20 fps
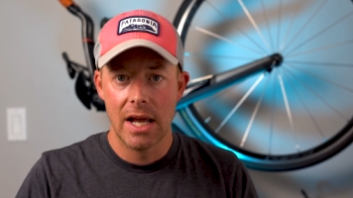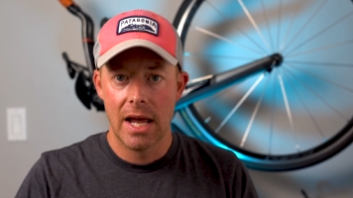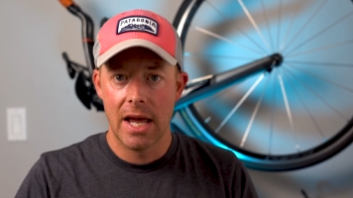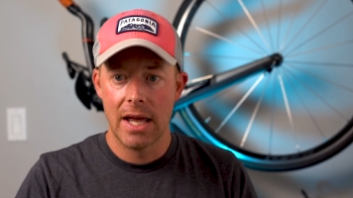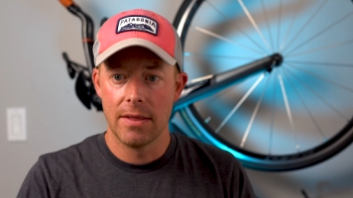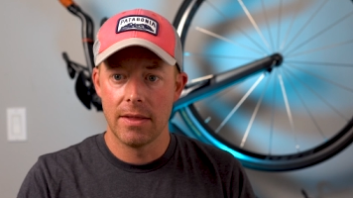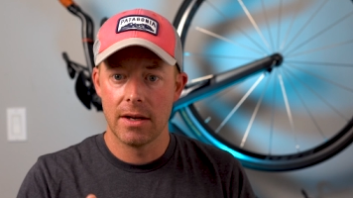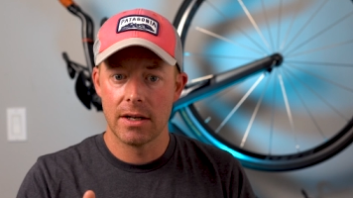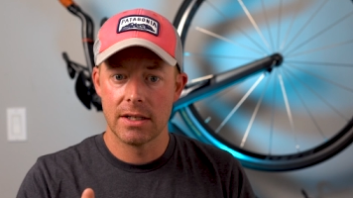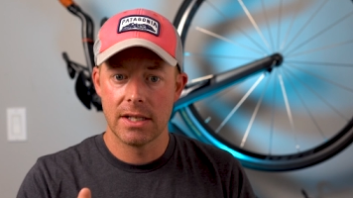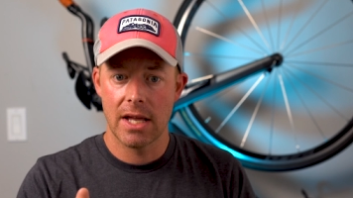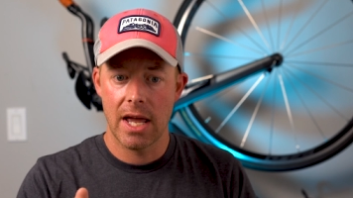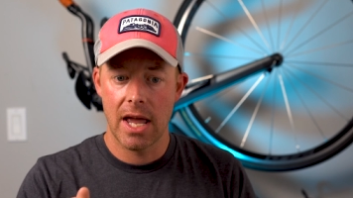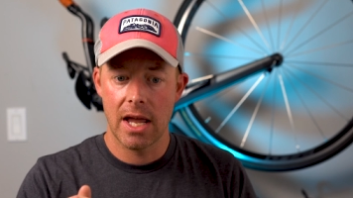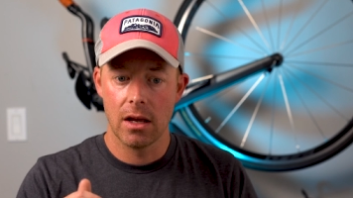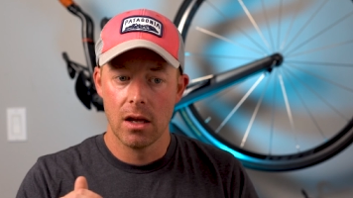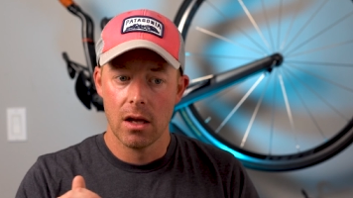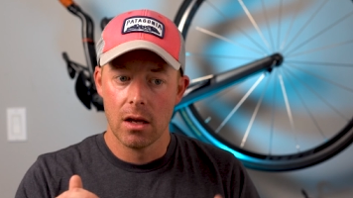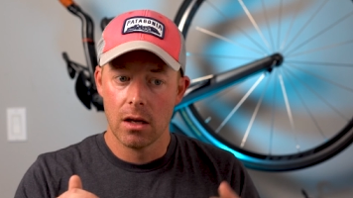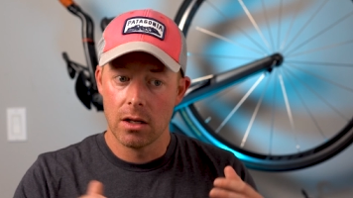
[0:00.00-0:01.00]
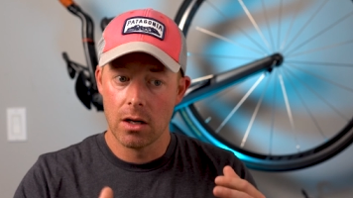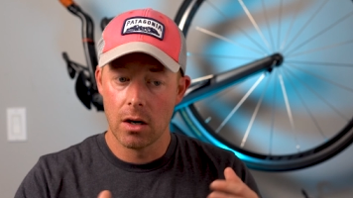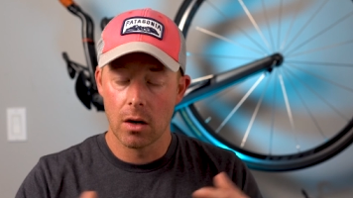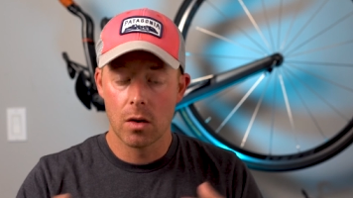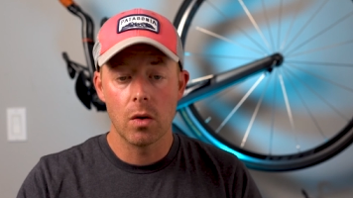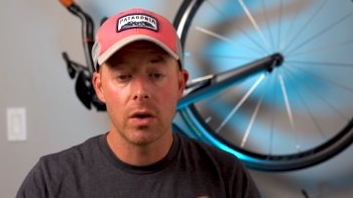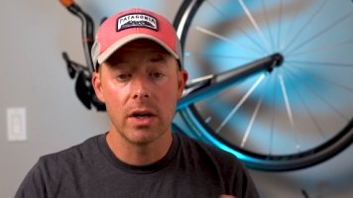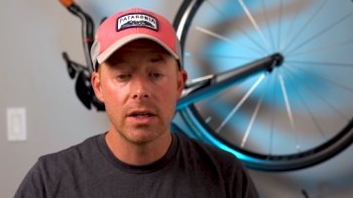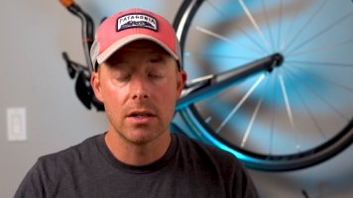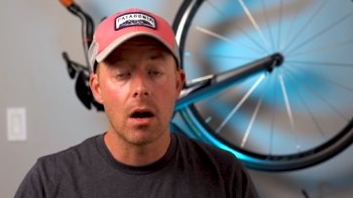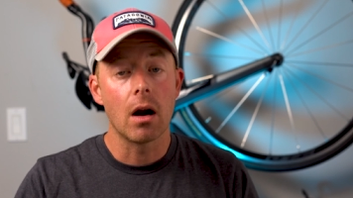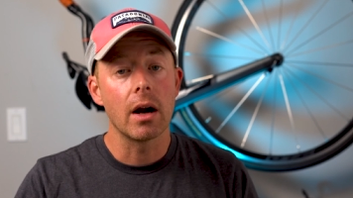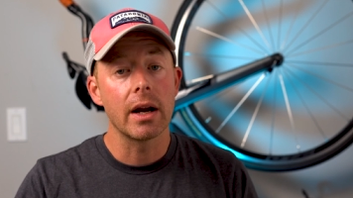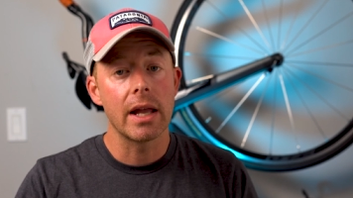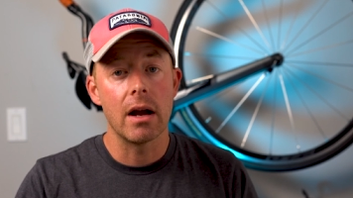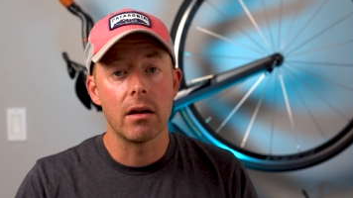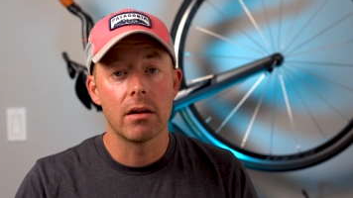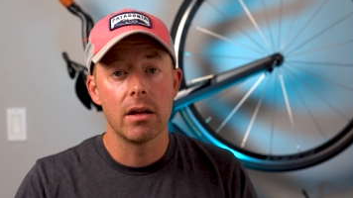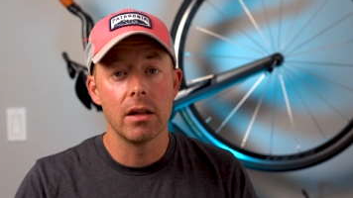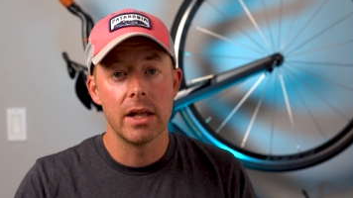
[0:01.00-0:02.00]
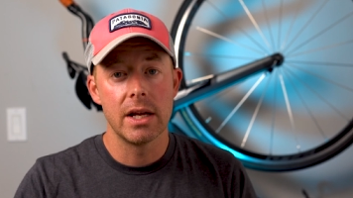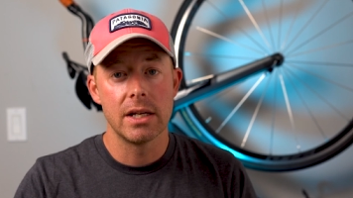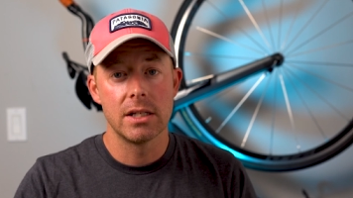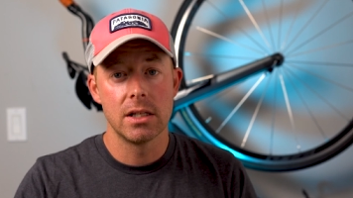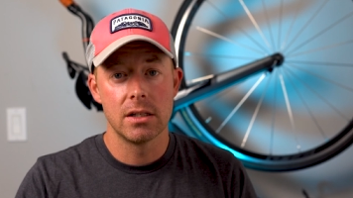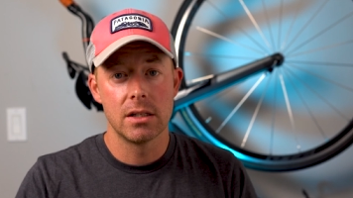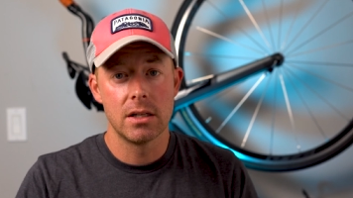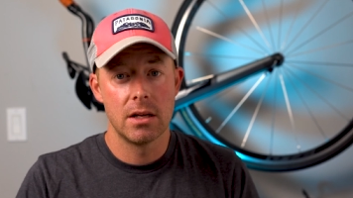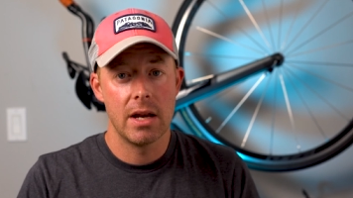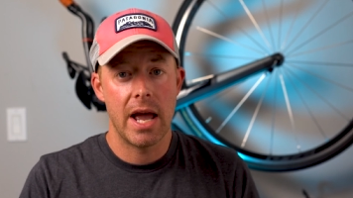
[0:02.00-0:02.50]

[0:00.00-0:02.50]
And they're saying, you know, according to our calculations,